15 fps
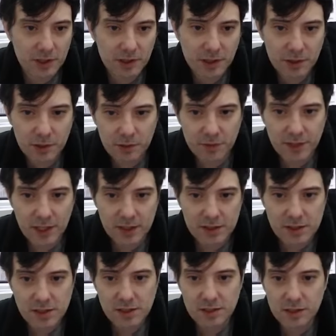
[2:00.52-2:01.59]
I don't know if
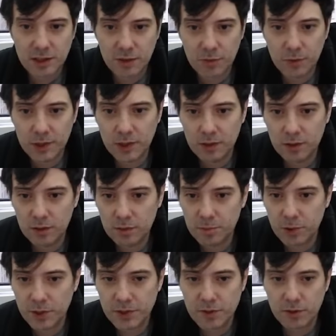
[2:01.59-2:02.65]
that's a real
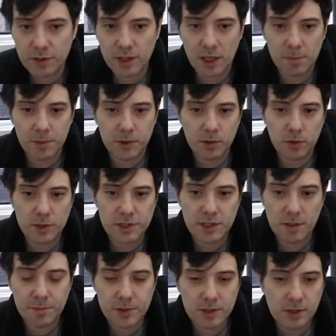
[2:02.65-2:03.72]
print or not, but
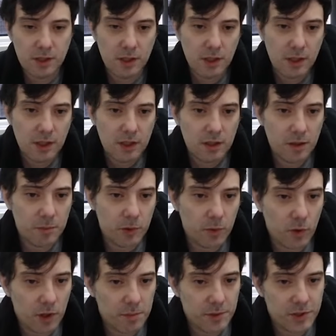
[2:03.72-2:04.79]
Corcept, number
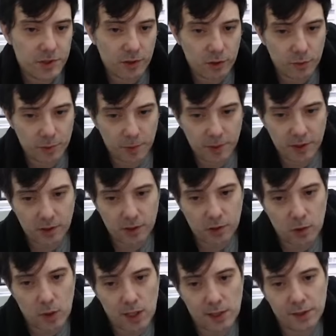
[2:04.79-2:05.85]
one, Mr. Cooper being
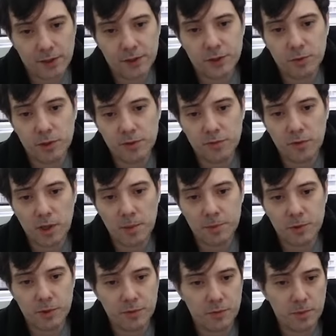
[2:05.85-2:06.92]
acquired, up
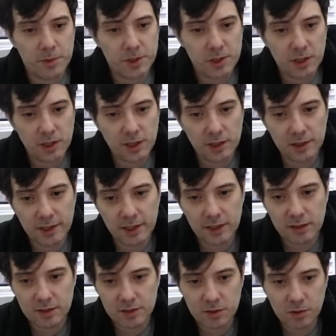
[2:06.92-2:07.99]
24%.
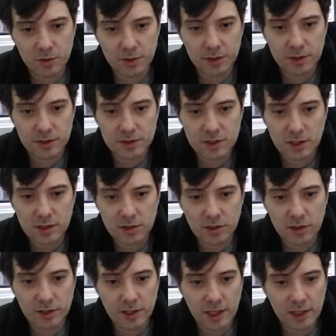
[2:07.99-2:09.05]
Atlanticus Holdings,
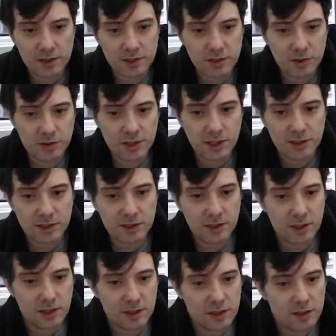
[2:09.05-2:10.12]
TechTarget, Axos,
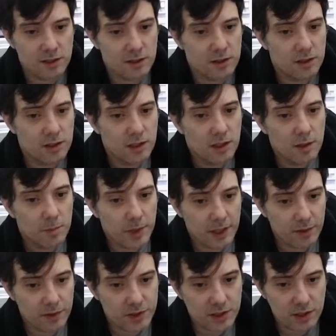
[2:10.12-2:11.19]
IDEA,
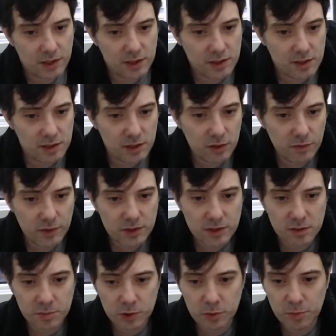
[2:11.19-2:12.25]
Biosciences,
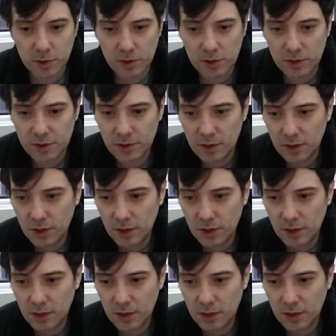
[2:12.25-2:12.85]
QVC, Bluebird,